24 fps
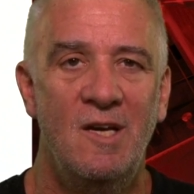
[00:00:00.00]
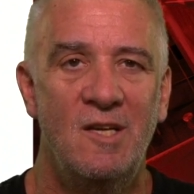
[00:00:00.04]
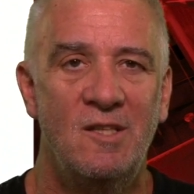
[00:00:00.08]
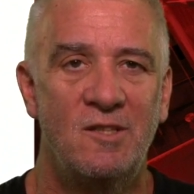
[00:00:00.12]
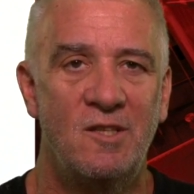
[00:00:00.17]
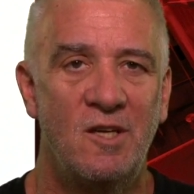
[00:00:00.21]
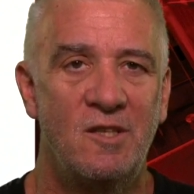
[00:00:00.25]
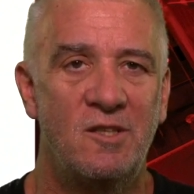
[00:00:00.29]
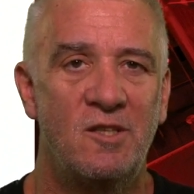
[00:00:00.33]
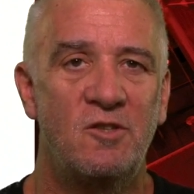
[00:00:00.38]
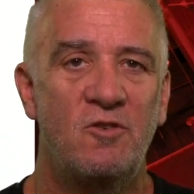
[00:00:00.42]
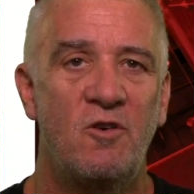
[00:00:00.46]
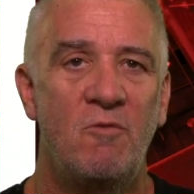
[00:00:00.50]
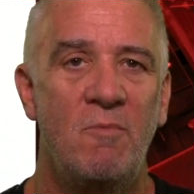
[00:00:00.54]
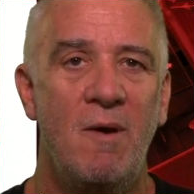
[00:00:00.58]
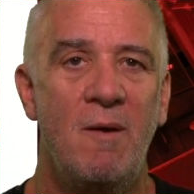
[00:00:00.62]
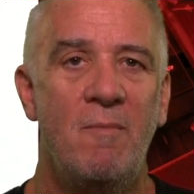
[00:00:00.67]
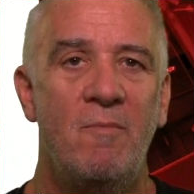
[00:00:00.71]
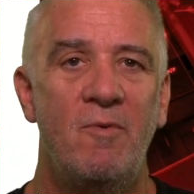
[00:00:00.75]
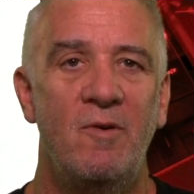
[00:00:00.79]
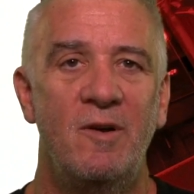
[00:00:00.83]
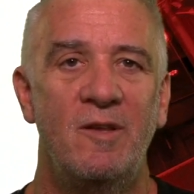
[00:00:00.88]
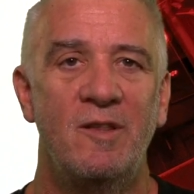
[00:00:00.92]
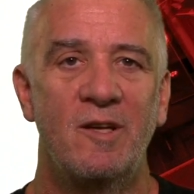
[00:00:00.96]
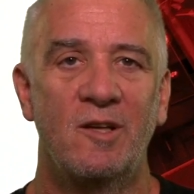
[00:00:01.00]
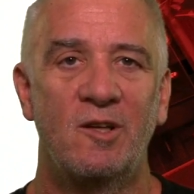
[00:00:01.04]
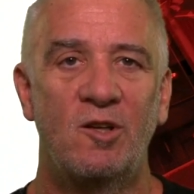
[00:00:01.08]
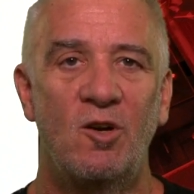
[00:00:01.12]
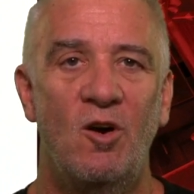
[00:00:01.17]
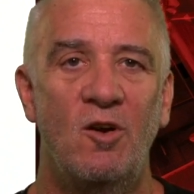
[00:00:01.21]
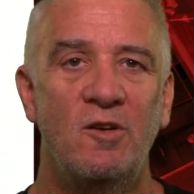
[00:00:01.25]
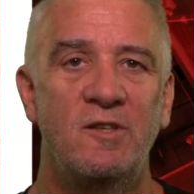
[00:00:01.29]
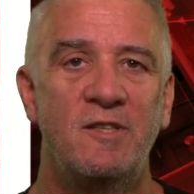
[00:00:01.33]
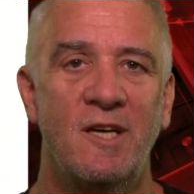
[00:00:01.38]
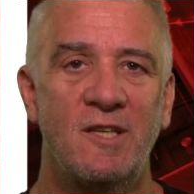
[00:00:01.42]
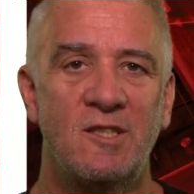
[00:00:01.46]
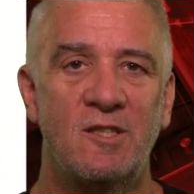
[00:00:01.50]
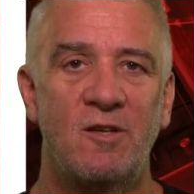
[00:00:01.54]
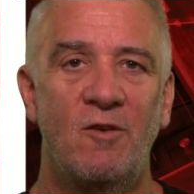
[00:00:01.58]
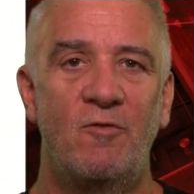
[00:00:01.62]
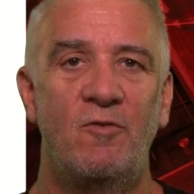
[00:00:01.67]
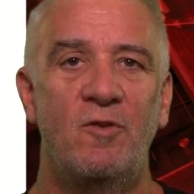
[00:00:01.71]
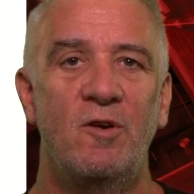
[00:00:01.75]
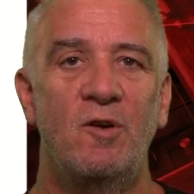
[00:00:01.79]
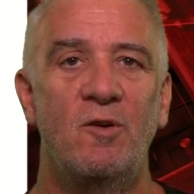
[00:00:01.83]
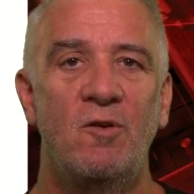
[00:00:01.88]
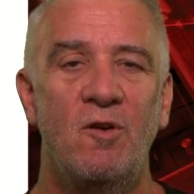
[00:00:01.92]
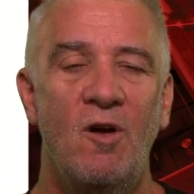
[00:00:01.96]
So just remember, in the context of
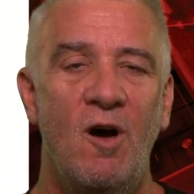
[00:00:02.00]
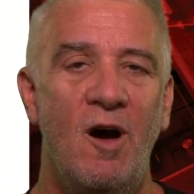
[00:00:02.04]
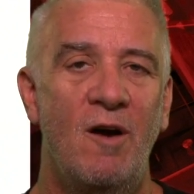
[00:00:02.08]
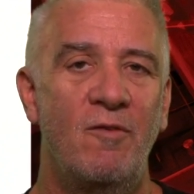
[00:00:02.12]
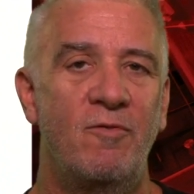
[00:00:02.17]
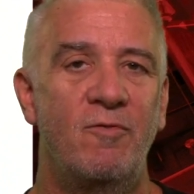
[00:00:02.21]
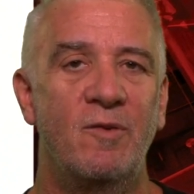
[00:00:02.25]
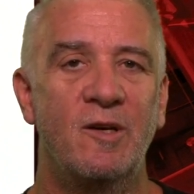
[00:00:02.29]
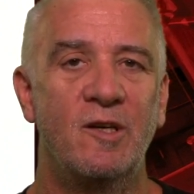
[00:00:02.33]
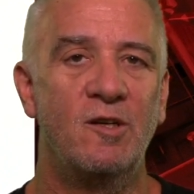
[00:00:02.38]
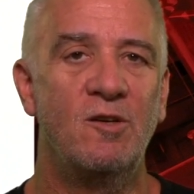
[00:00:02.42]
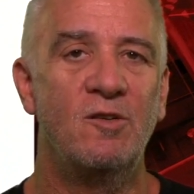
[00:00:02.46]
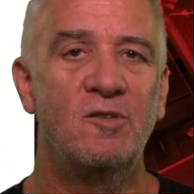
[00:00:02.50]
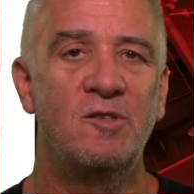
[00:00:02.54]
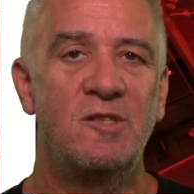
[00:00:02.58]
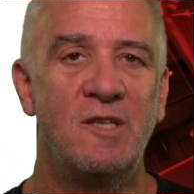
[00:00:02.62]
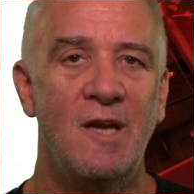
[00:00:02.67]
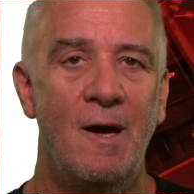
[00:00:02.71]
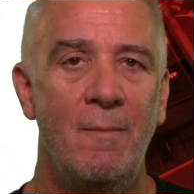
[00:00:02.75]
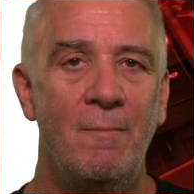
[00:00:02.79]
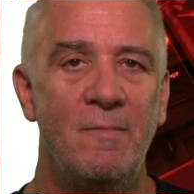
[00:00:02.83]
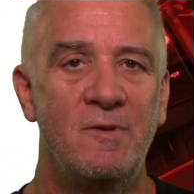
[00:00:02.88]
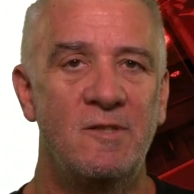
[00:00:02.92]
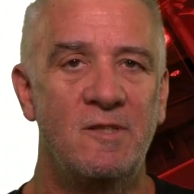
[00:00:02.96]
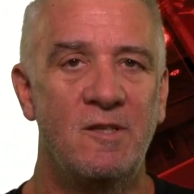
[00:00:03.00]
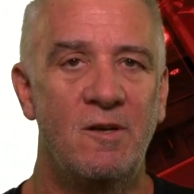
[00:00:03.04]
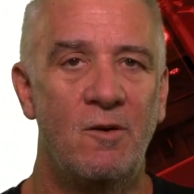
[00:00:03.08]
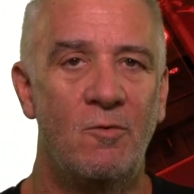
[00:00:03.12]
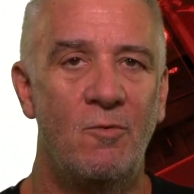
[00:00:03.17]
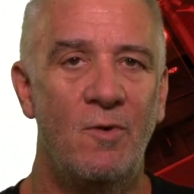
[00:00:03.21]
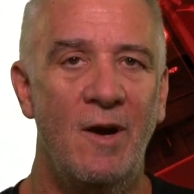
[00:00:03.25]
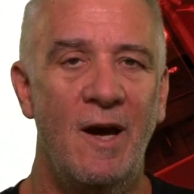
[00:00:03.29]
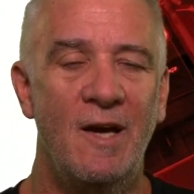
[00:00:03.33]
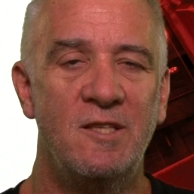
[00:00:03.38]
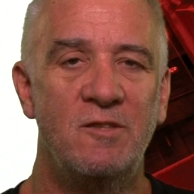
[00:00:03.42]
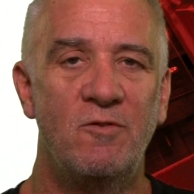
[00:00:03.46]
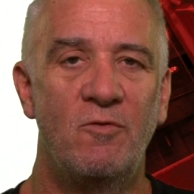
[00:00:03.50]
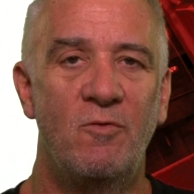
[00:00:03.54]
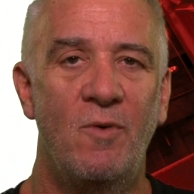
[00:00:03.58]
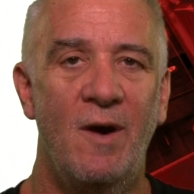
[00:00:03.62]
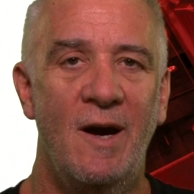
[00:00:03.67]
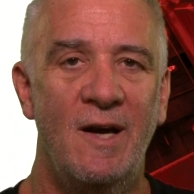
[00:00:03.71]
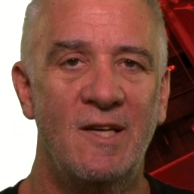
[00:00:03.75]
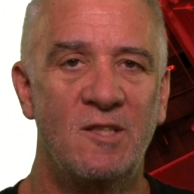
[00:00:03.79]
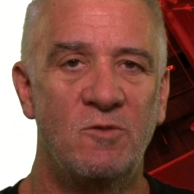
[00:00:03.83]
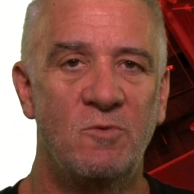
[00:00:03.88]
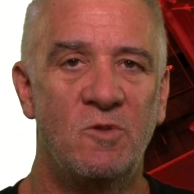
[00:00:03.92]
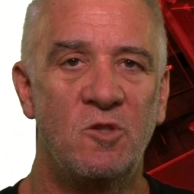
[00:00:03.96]
real life, we use numbers in a range of
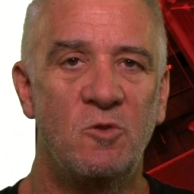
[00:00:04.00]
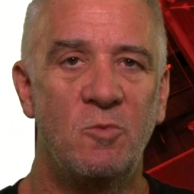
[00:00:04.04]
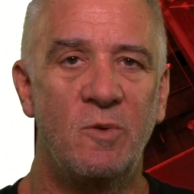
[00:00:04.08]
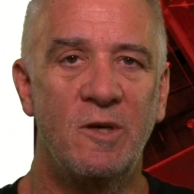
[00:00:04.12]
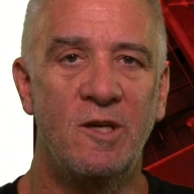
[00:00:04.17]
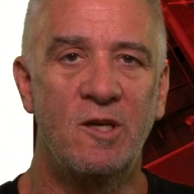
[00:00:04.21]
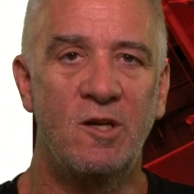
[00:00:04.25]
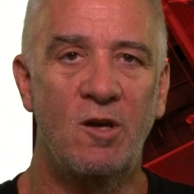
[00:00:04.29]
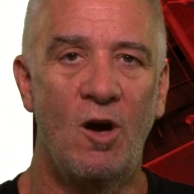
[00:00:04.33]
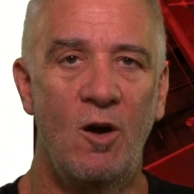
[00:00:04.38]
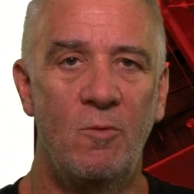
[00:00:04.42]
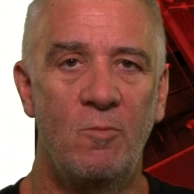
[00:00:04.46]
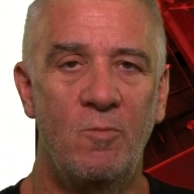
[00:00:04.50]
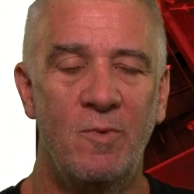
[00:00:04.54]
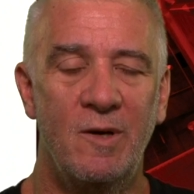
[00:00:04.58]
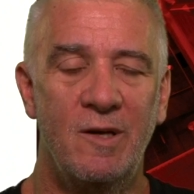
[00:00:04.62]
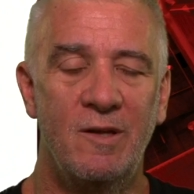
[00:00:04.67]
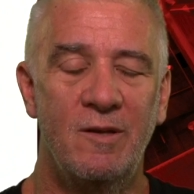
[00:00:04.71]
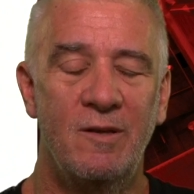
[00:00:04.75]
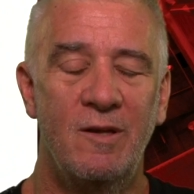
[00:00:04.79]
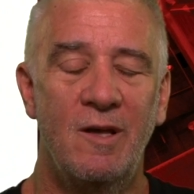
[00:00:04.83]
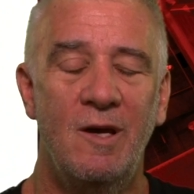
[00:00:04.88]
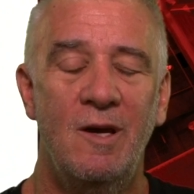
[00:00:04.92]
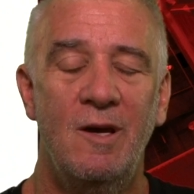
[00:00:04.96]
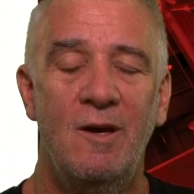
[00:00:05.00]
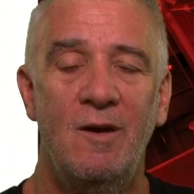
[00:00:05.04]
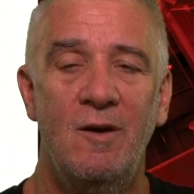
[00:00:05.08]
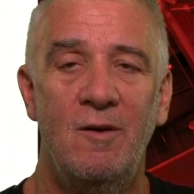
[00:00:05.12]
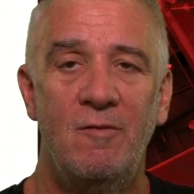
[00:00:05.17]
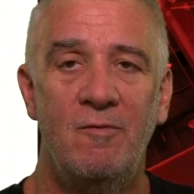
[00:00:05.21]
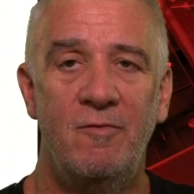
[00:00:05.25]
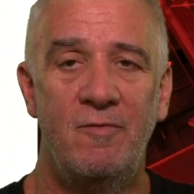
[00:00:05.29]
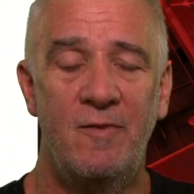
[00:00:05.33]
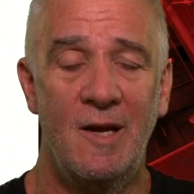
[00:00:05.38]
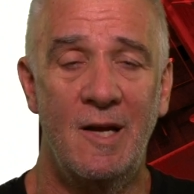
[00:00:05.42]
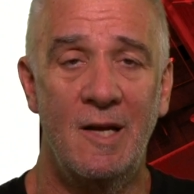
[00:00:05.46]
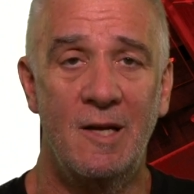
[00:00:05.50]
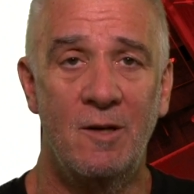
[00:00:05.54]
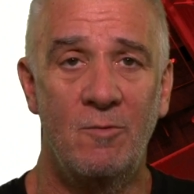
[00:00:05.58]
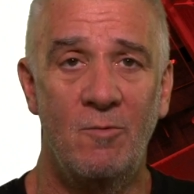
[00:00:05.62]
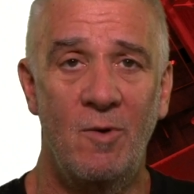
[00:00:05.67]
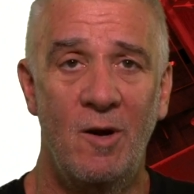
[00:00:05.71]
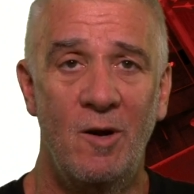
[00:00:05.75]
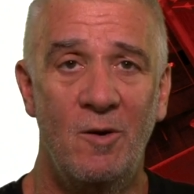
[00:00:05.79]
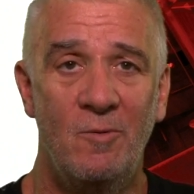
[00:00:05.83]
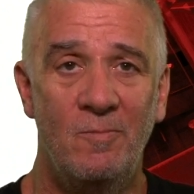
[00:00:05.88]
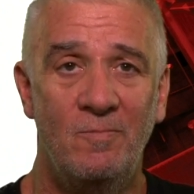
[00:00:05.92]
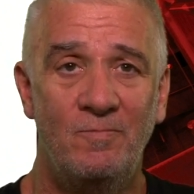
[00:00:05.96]
ways which we cope with fairly
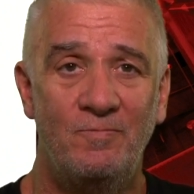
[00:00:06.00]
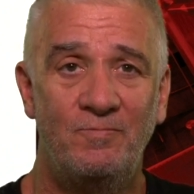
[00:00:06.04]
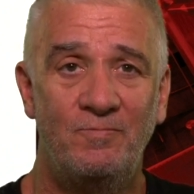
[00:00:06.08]
well.